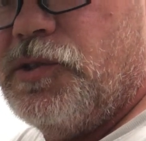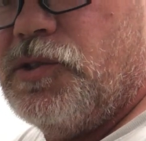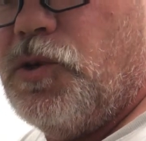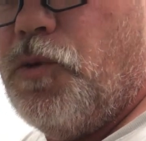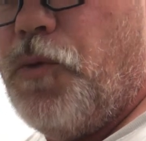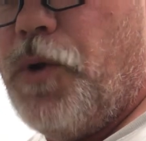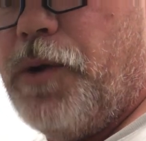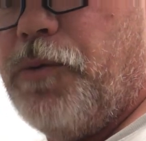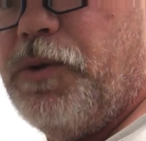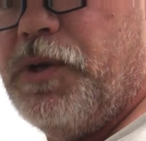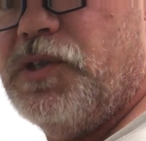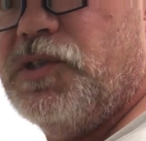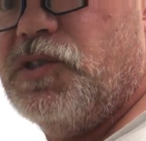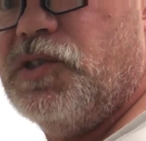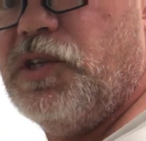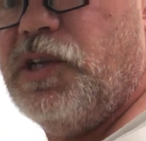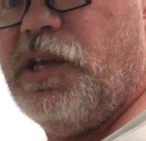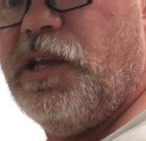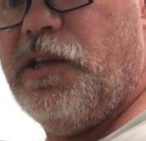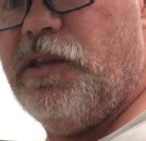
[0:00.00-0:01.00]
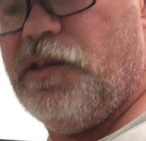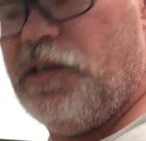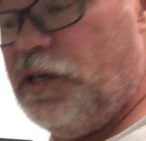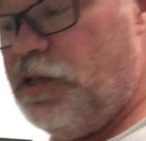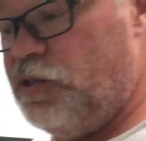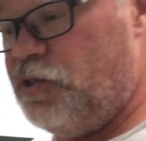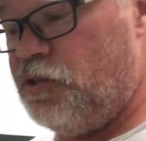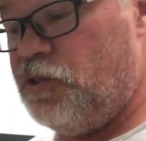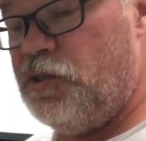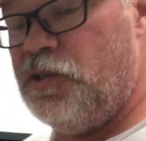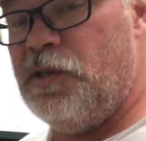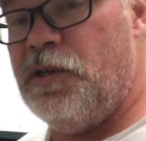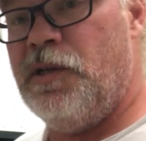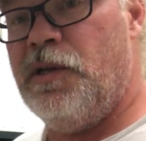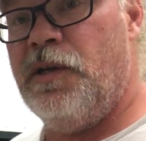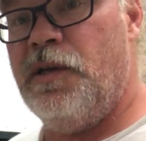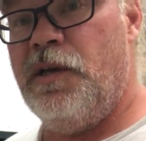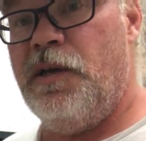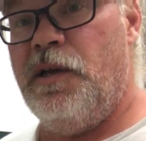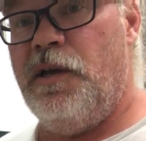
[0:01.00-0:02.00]
So when we see this
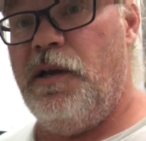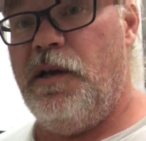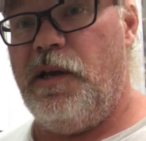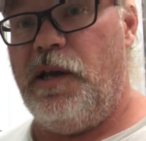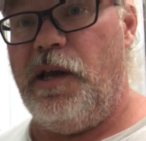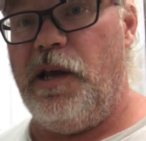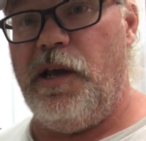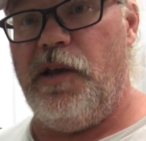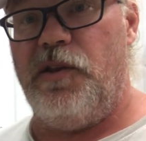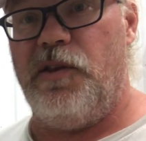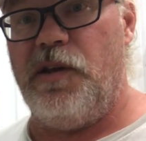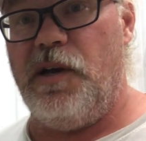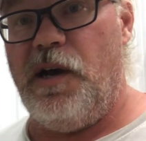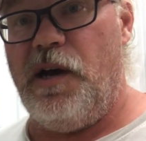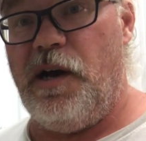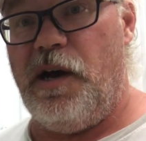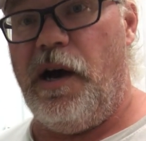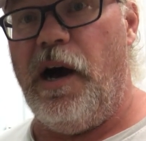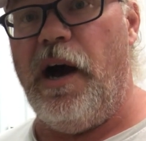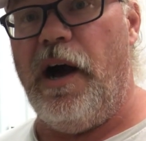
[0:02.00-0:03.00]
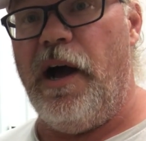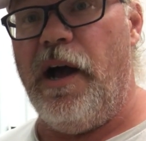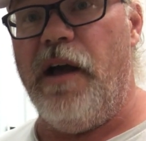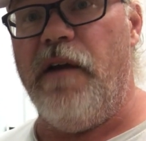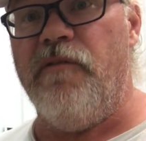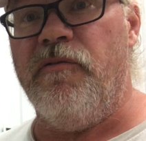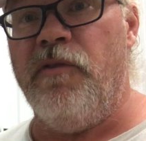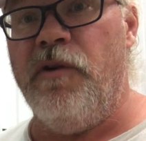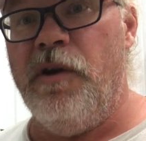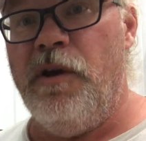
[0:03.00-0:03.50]
in the hive,